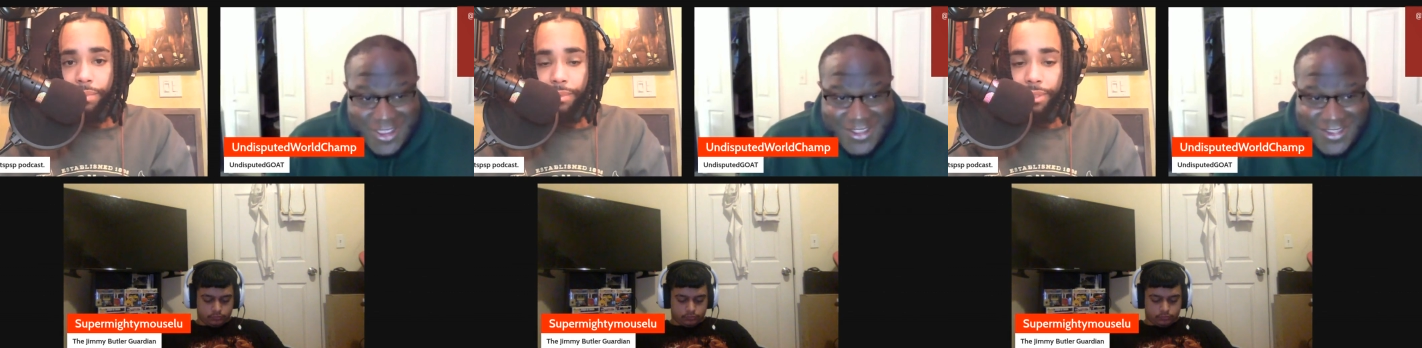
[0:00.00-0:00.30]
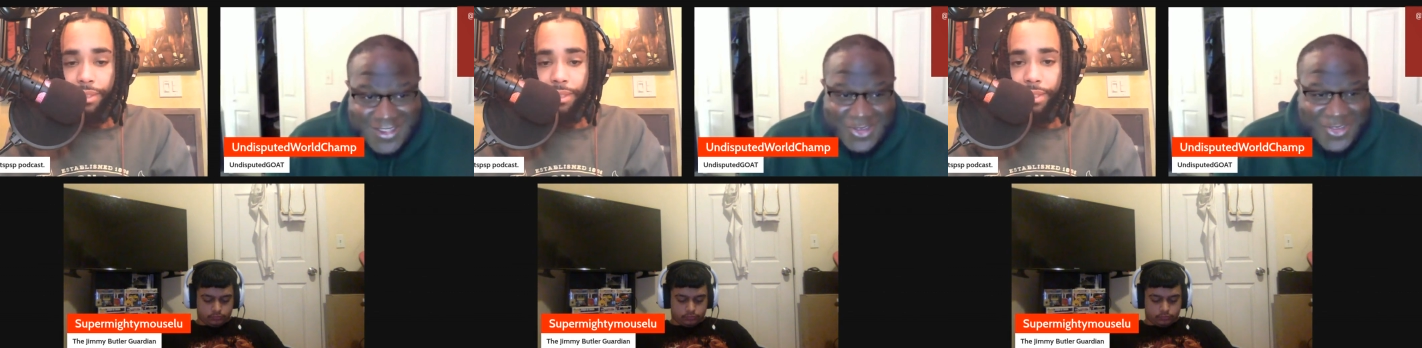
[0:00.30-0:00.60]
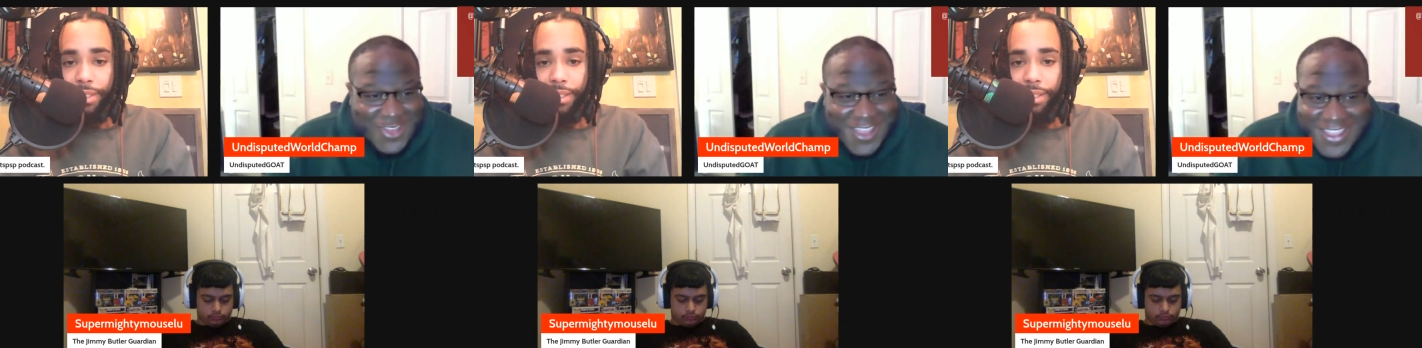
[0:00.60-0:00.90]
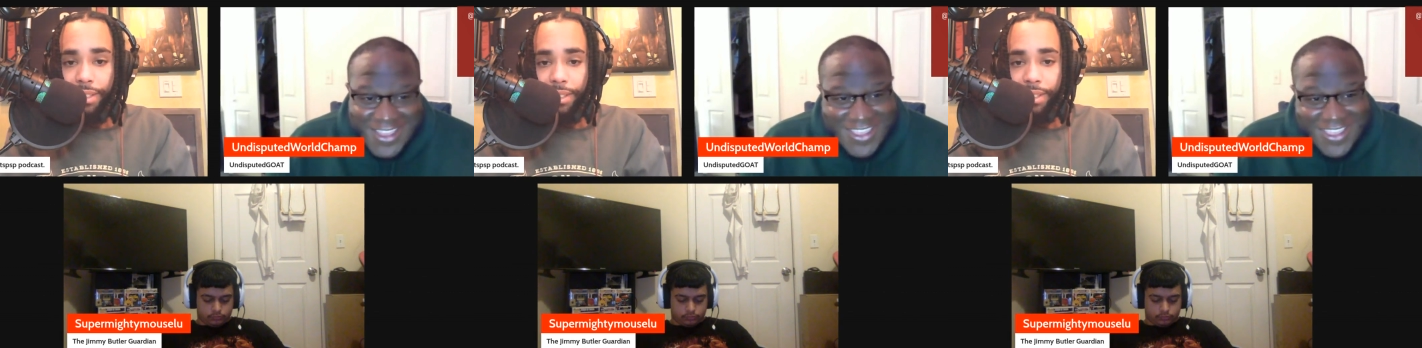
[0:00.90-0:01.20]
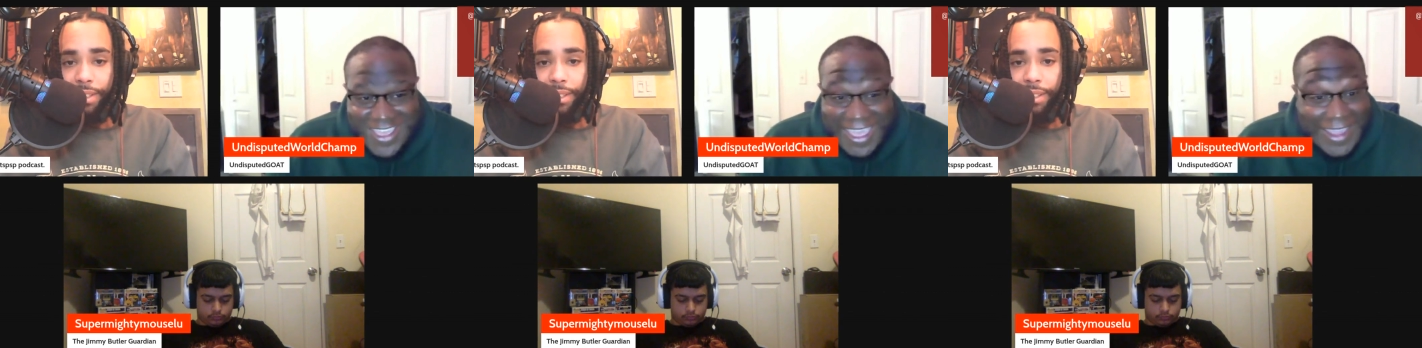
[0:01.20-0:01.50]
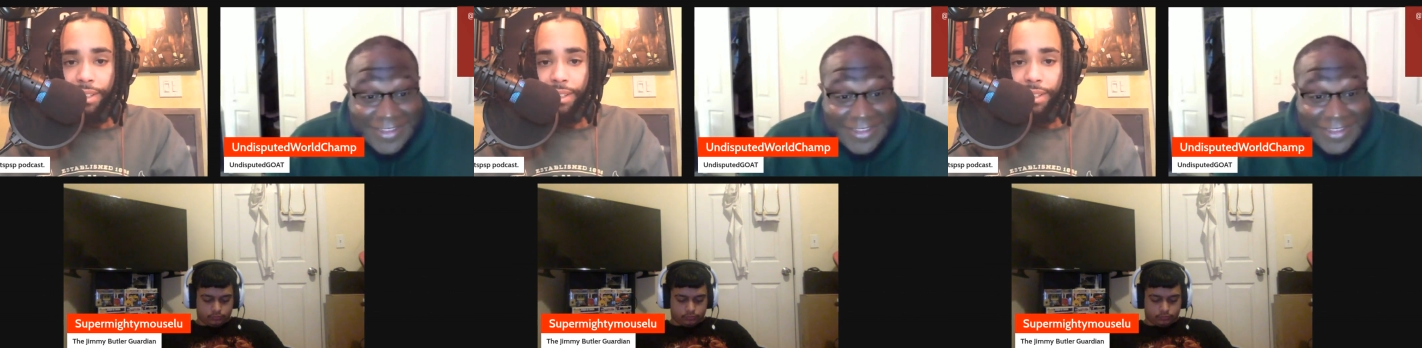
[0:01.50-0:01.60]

Speaker 1: so he's